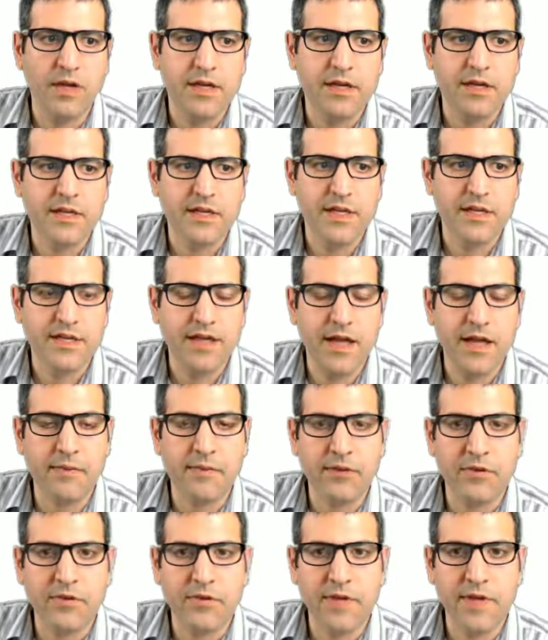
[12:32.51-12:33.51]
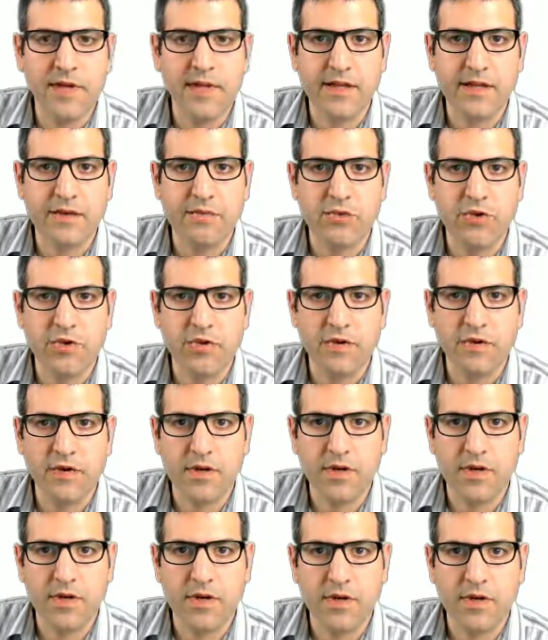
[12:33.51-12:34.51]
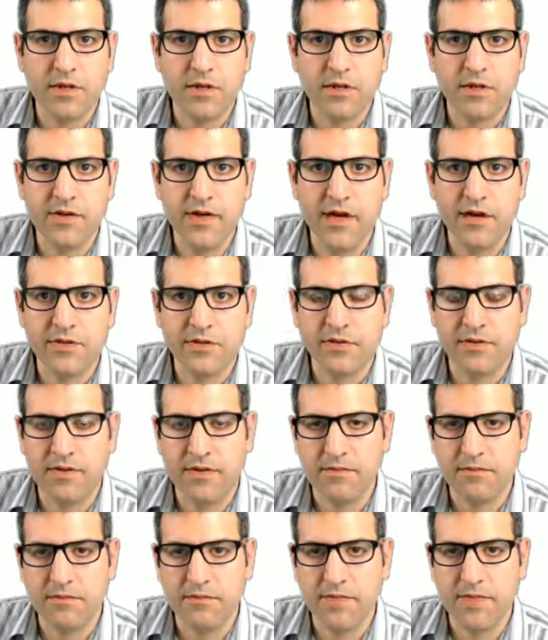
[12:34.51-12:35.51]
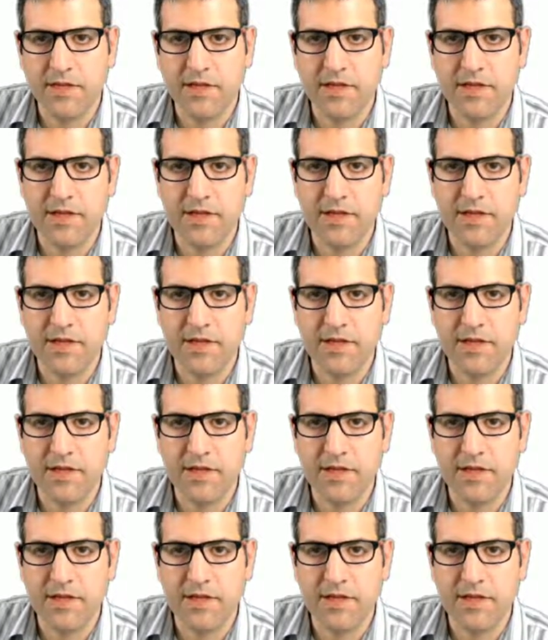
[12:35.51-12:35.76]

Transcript: is not able to get anymore the routes from